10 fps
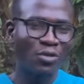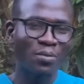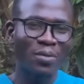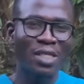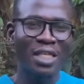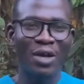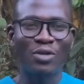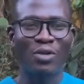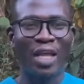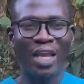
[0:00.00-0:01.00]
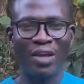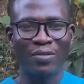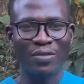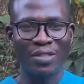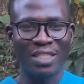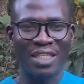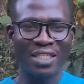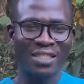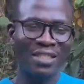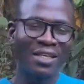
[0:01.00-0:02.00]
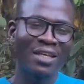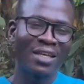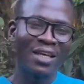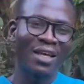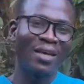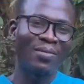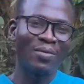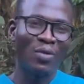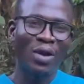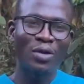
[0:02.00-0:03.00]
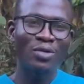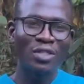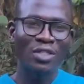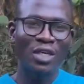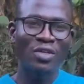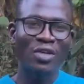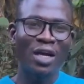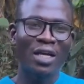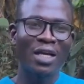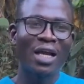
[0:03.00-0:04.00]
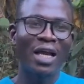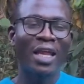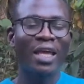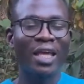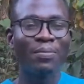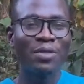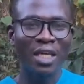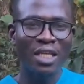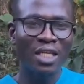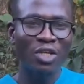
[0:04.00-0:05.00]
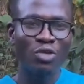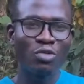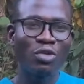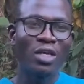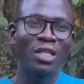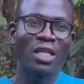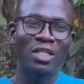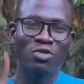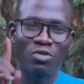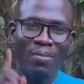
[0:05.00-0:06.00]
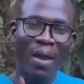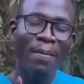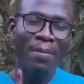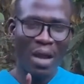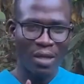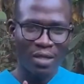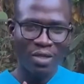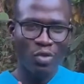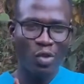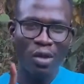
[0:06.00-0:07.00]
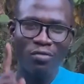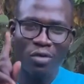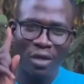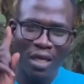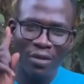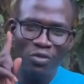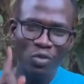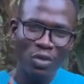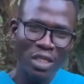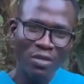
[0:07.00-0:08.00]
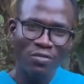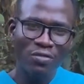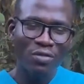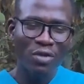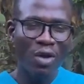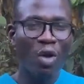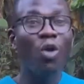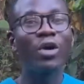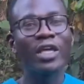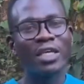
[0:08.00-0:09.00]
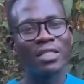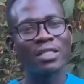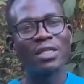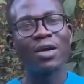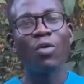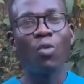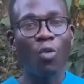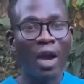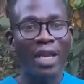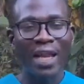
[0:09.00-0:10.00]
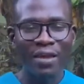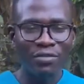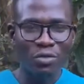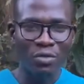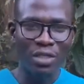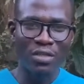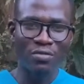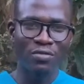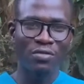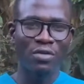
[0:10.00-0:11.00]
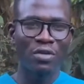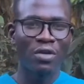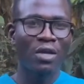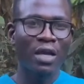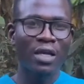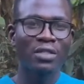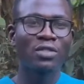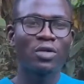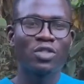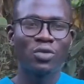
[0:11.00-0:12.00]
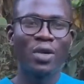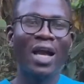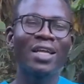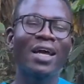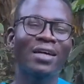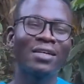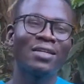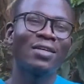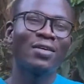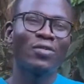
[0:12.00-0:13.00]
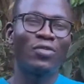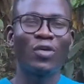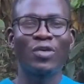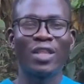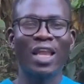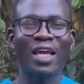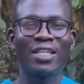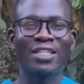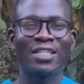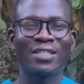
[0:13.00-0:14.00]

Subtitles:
to miss out on any of those things. I'm Mwanguzi Shadrach, and I keep telling you that remember, you have one life to live. Oh yes, one life to live. Health Touch Uganda, follow the light.